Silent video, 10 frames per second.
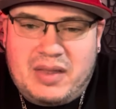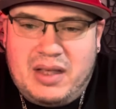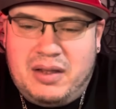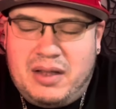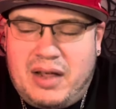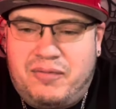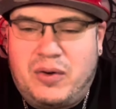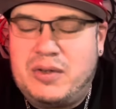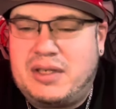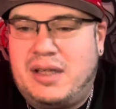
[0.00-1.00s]
in that
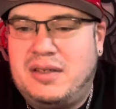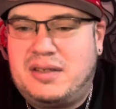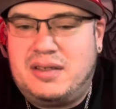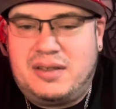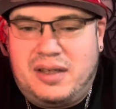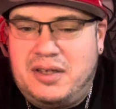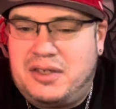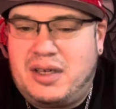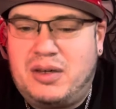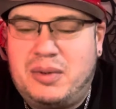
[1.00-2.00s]
first instance and they
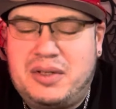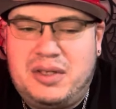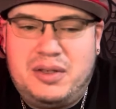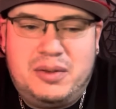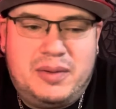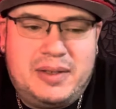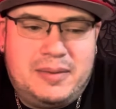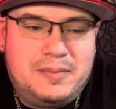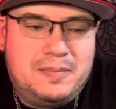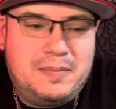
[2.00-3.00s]
share it with you
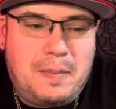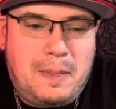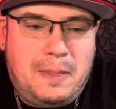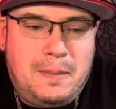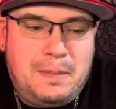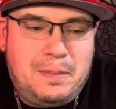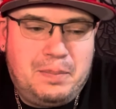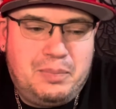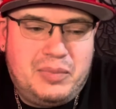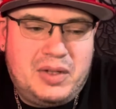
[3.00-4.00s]
and
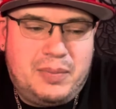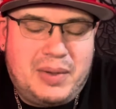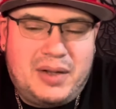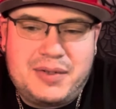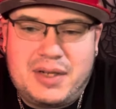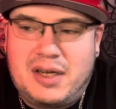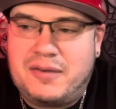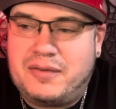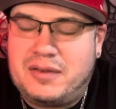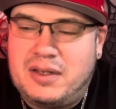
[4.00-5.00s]
you bounce
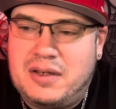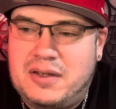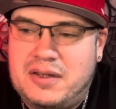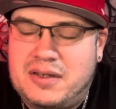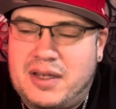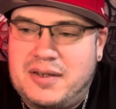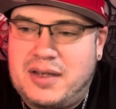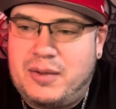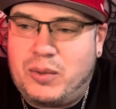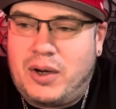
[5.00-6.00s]
off and into the
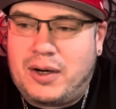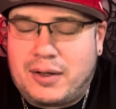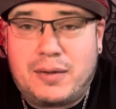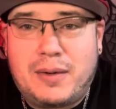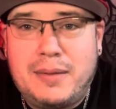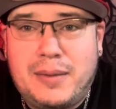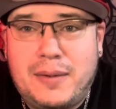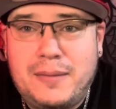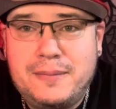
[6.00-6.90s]
sunset walking on a rainbow